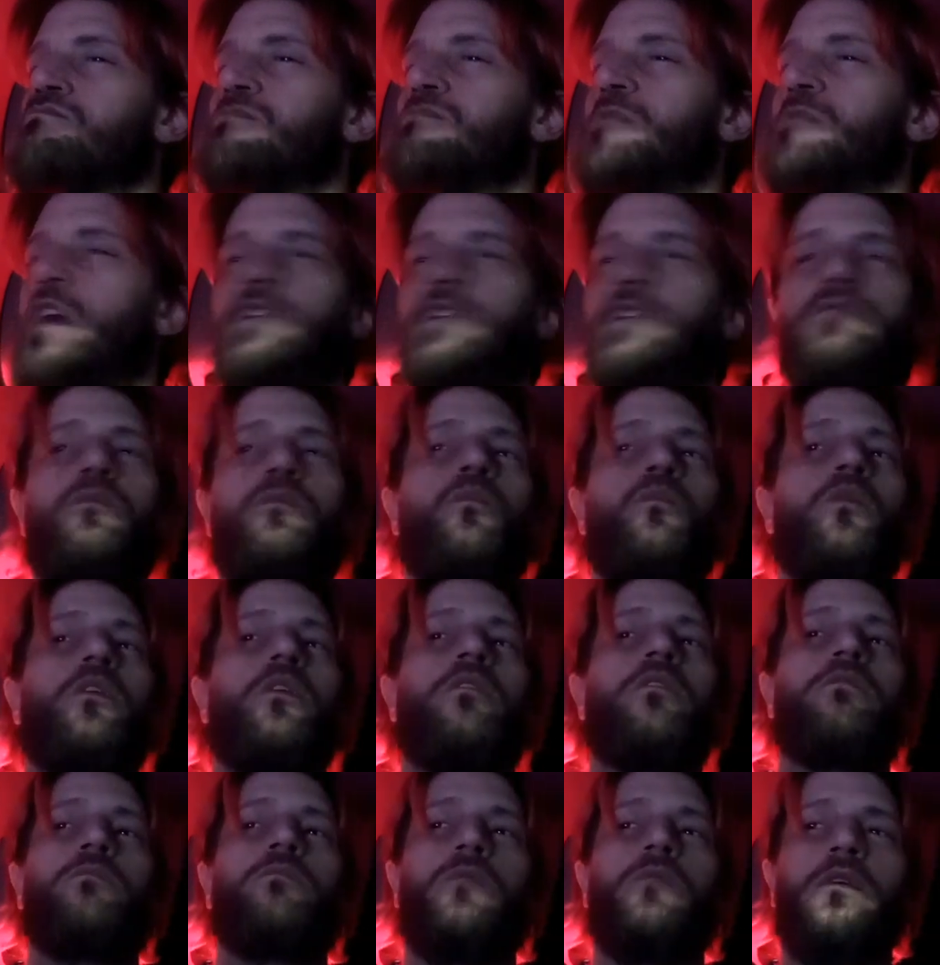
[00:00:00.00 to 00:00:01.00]
That's a
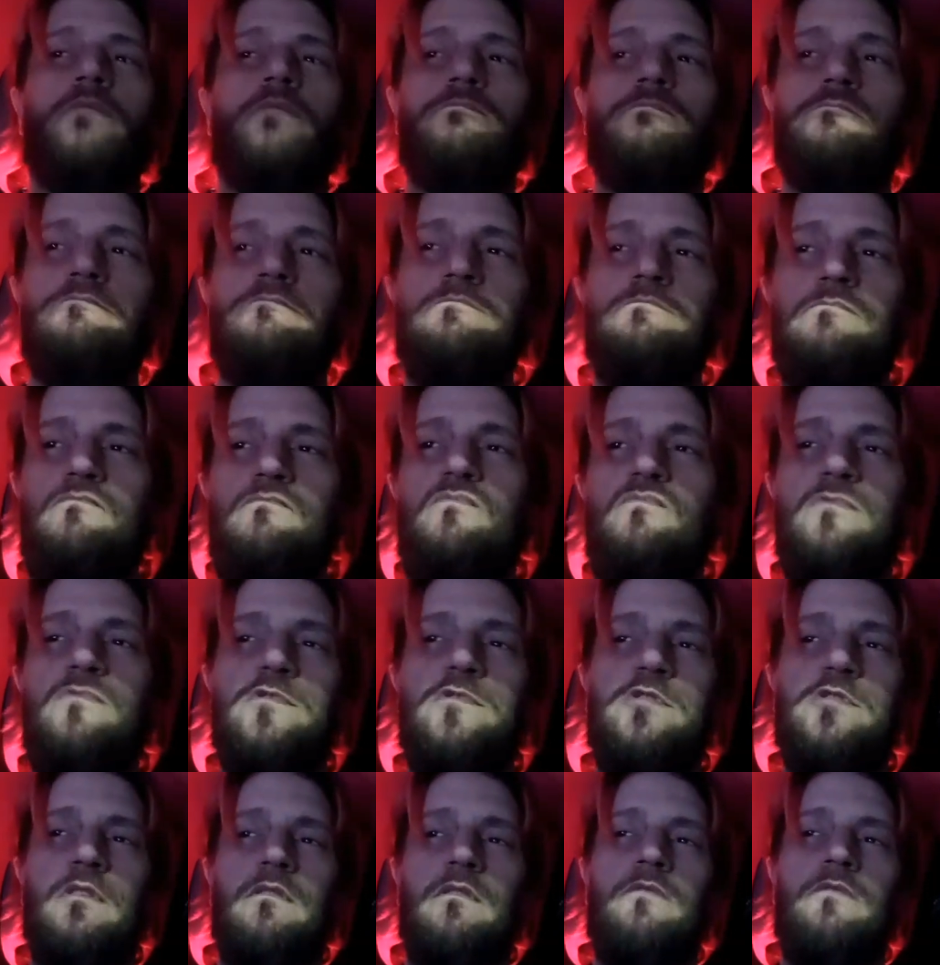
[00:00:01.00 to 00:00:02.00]
weird one.
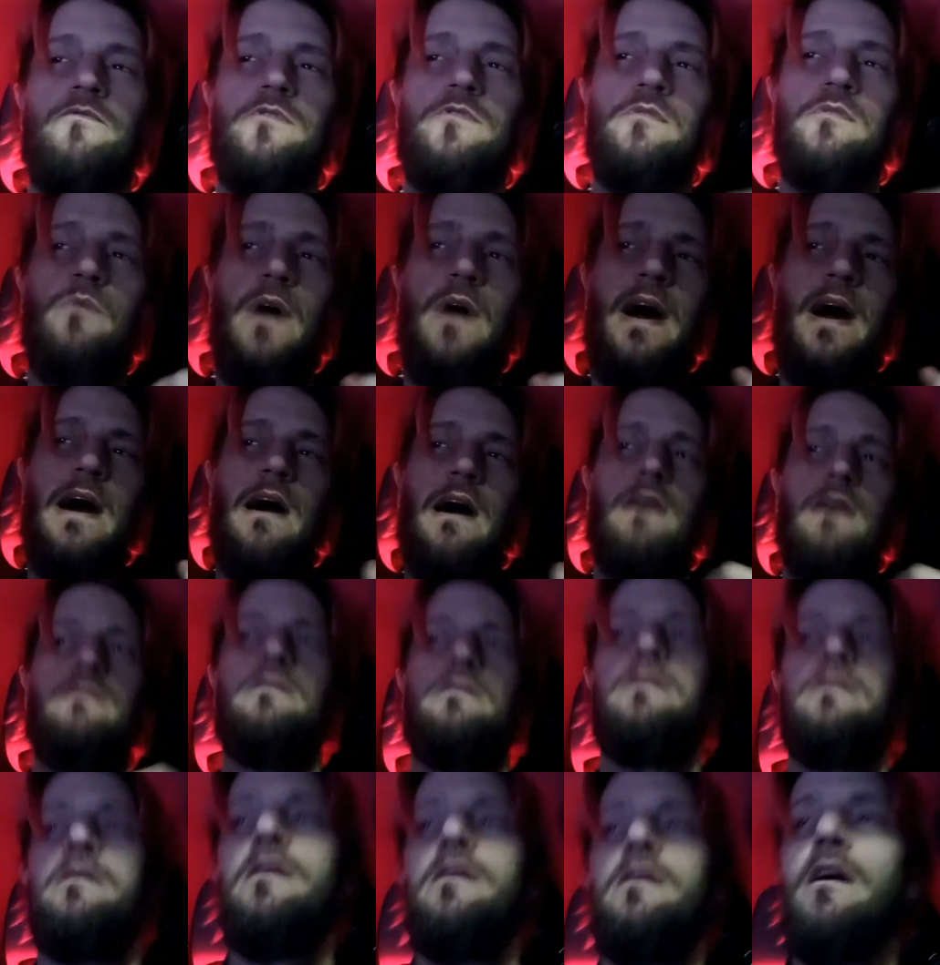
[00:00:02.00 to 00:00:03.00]
So if you had
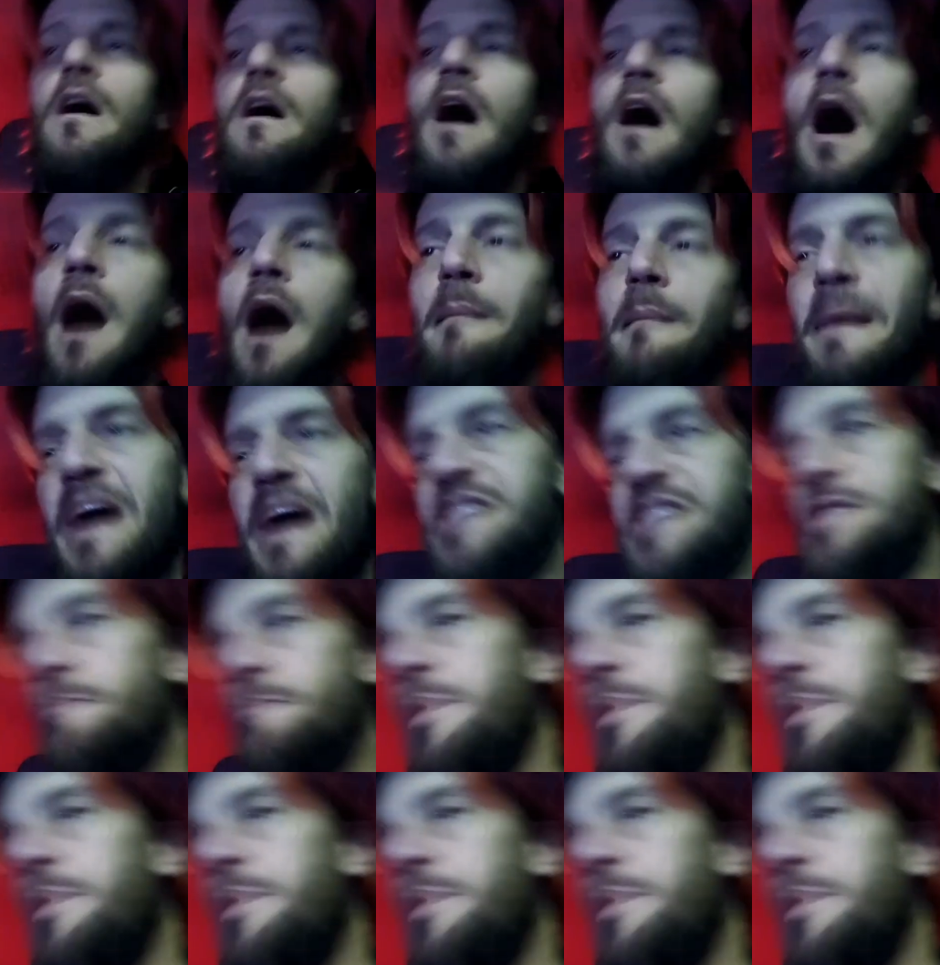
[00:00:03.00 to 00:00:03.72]
a magic